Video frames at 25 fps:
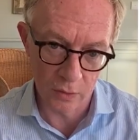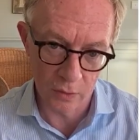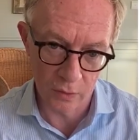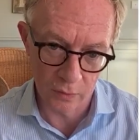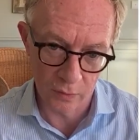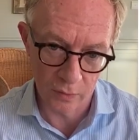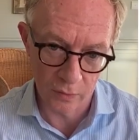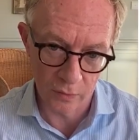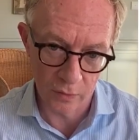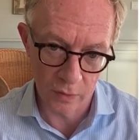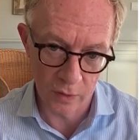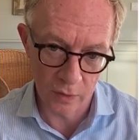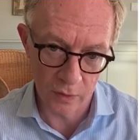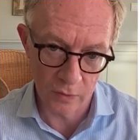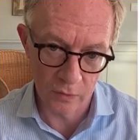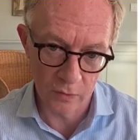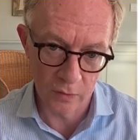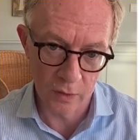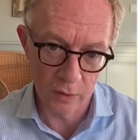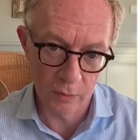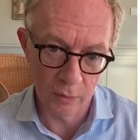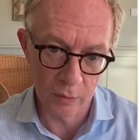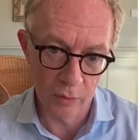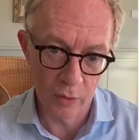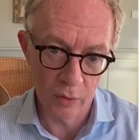of advanced
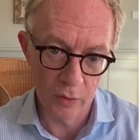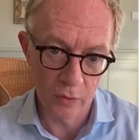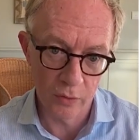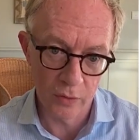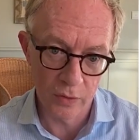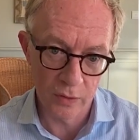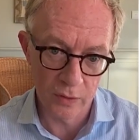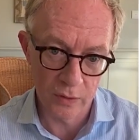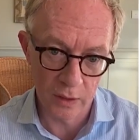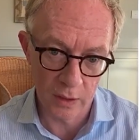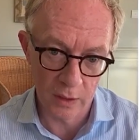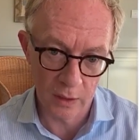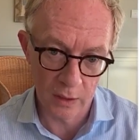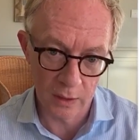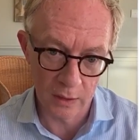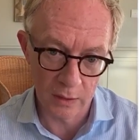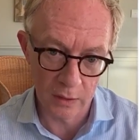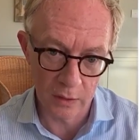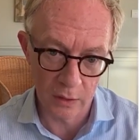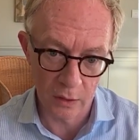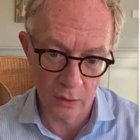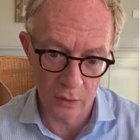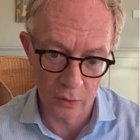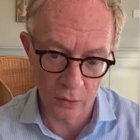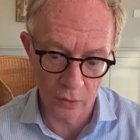fibrosis and
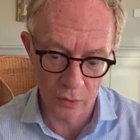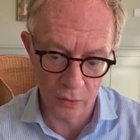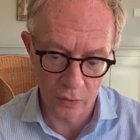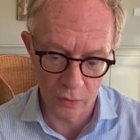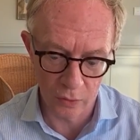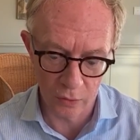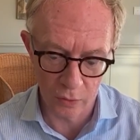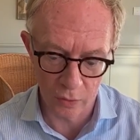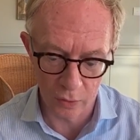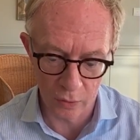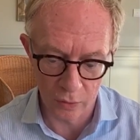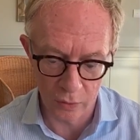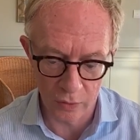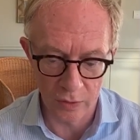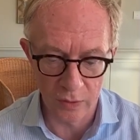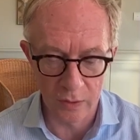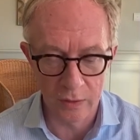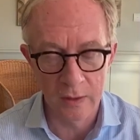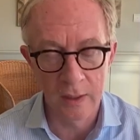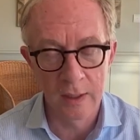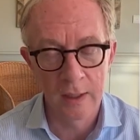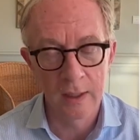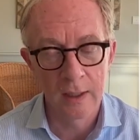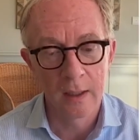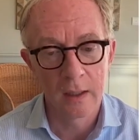exclude cirrhosis
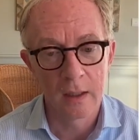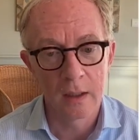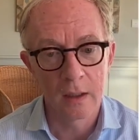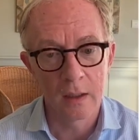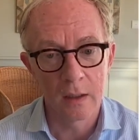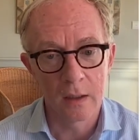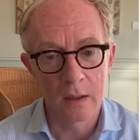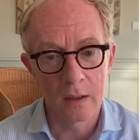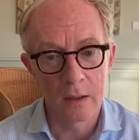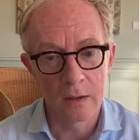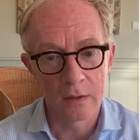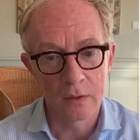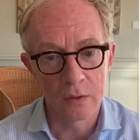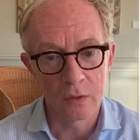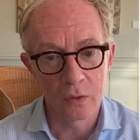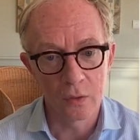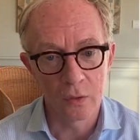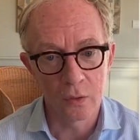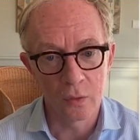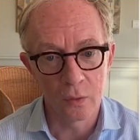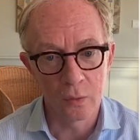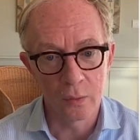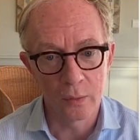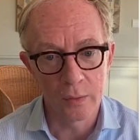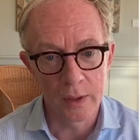
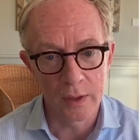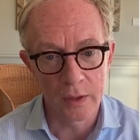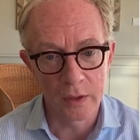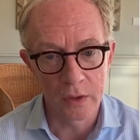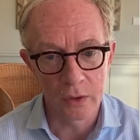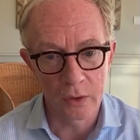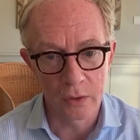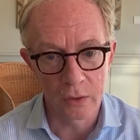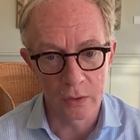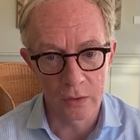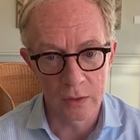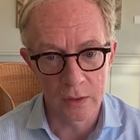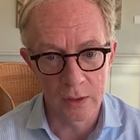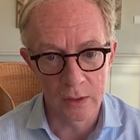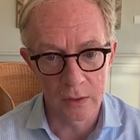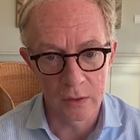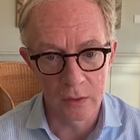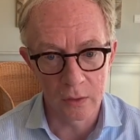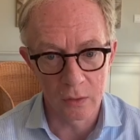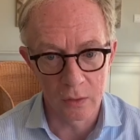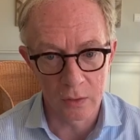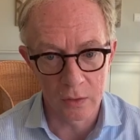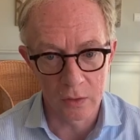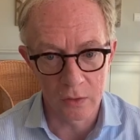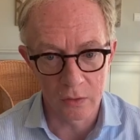to make sure that you
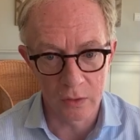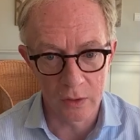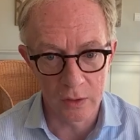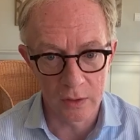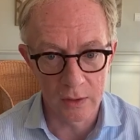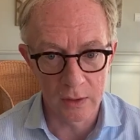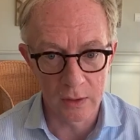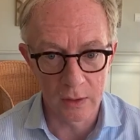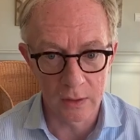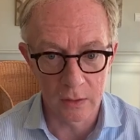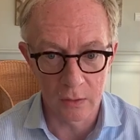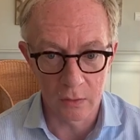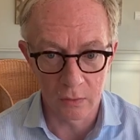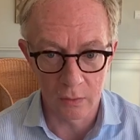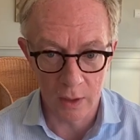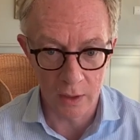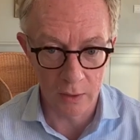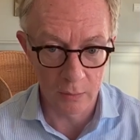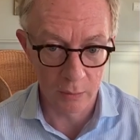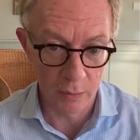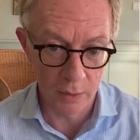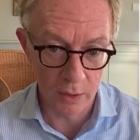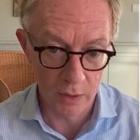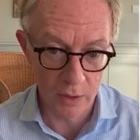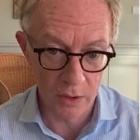are treating the right
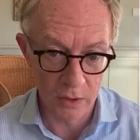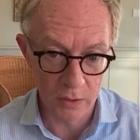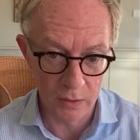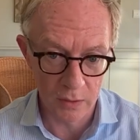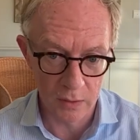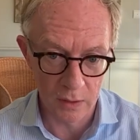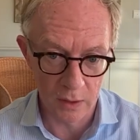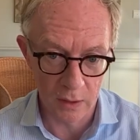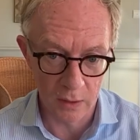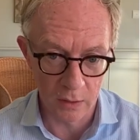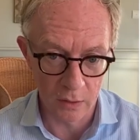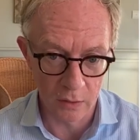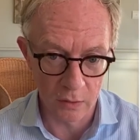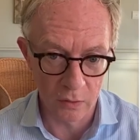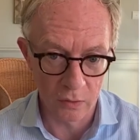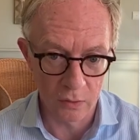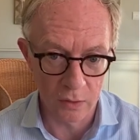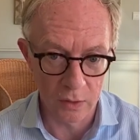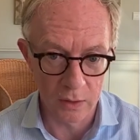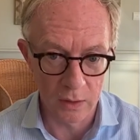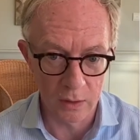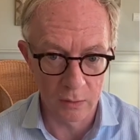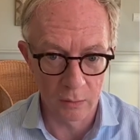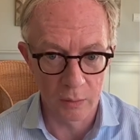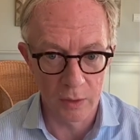patients and not
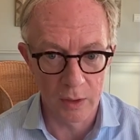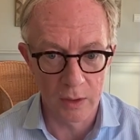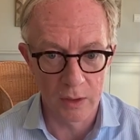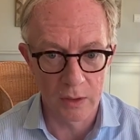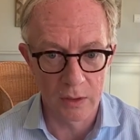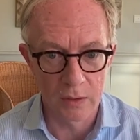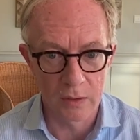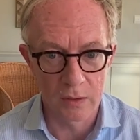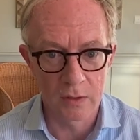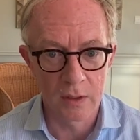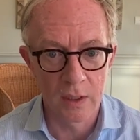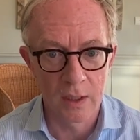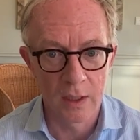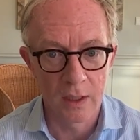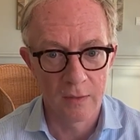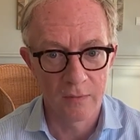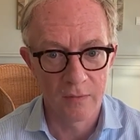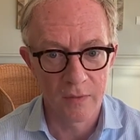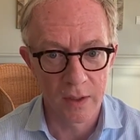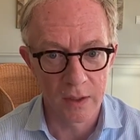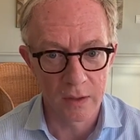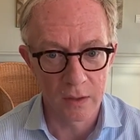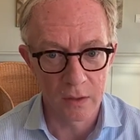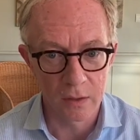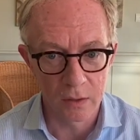treating patients
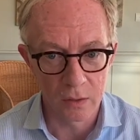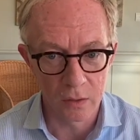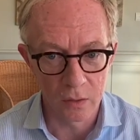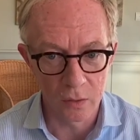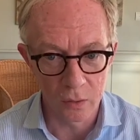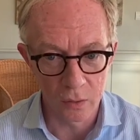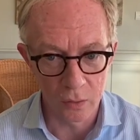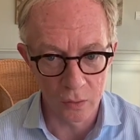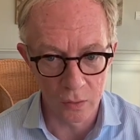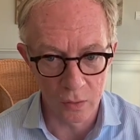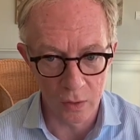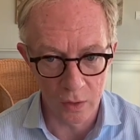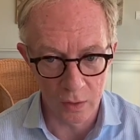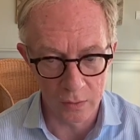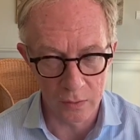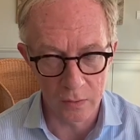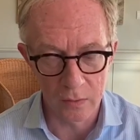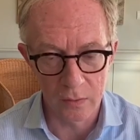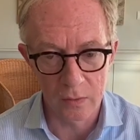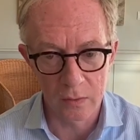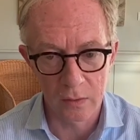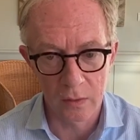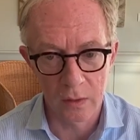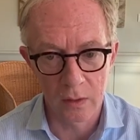that do not